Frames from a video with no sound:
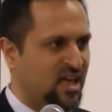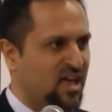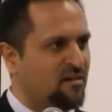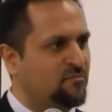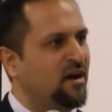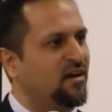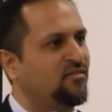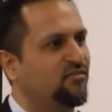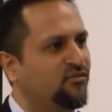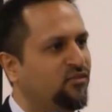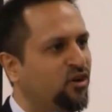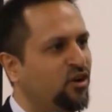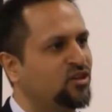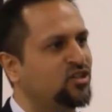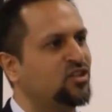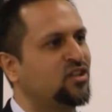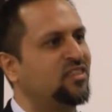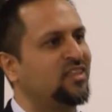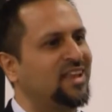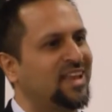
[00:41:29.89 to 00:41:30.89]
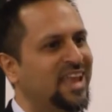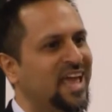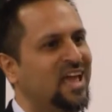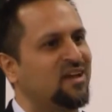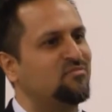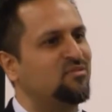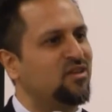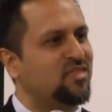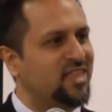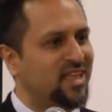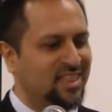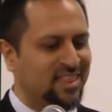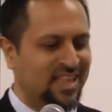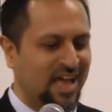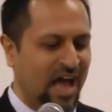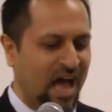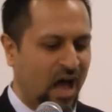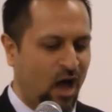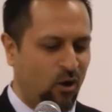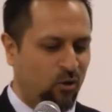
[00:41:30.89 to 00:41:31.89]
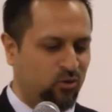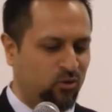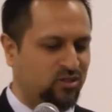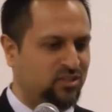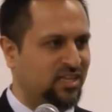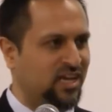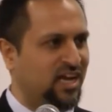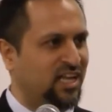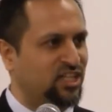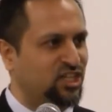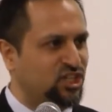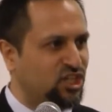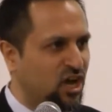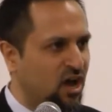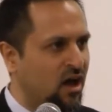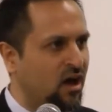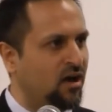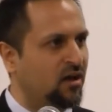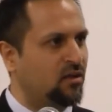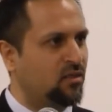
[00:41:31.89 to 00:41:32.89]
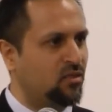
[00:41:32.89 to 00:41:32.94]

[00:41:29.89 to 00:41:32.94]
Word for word: By first the neighbor, then the house, ajar